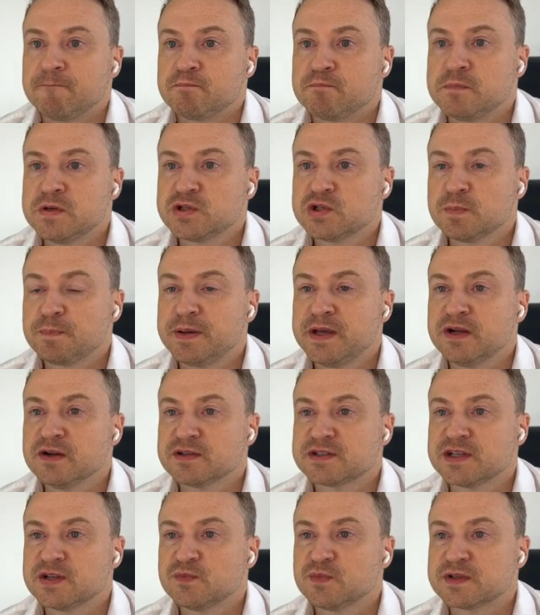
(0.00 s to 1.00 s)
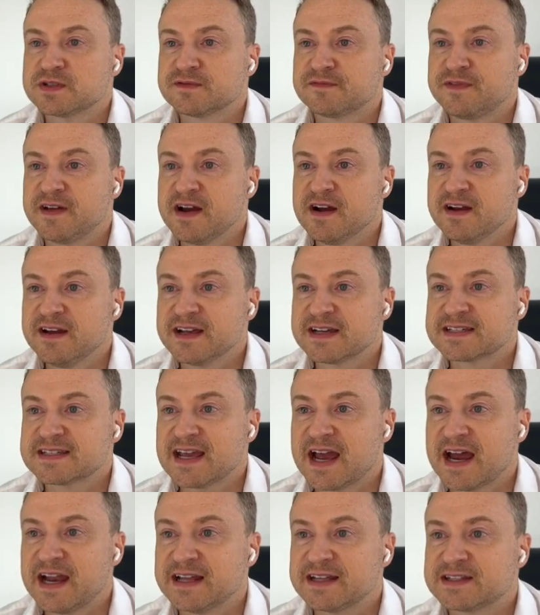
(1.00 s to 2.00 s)
Mr. Peterson was very
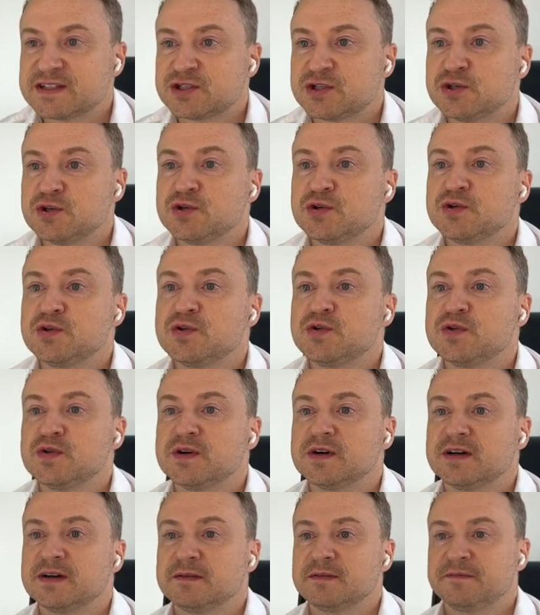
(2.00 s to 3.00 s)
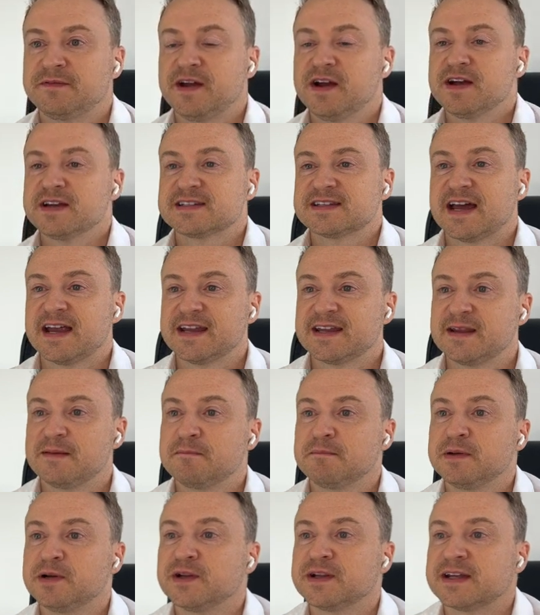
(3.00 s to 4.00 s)
excited to very excited
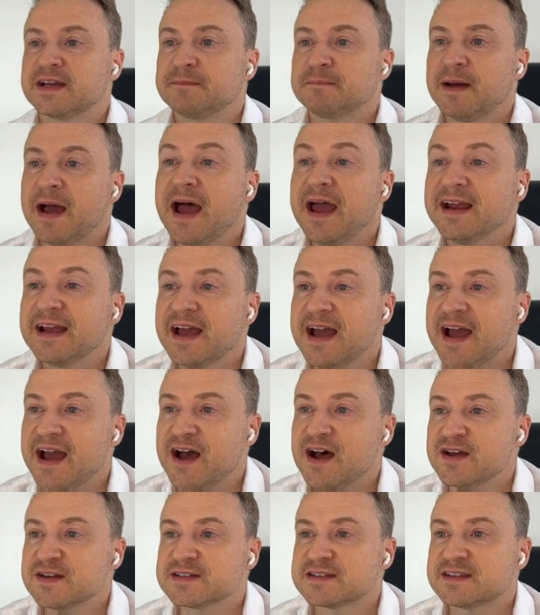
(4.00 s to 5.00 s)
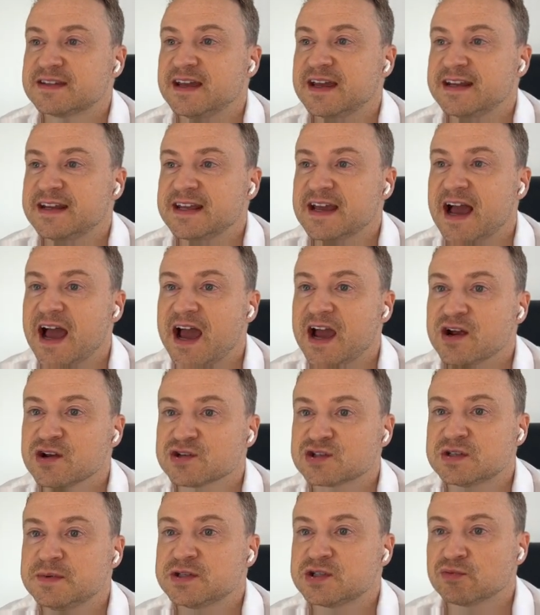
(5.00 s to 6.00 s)
in buying a house, and he hires
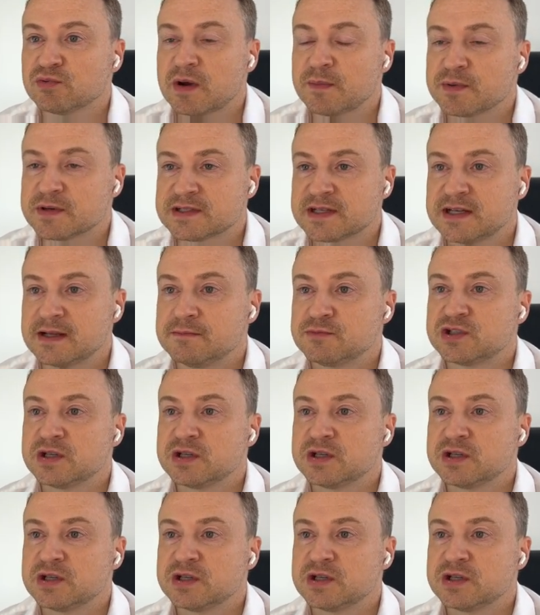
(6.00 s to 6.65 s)
Jimmy to represent him.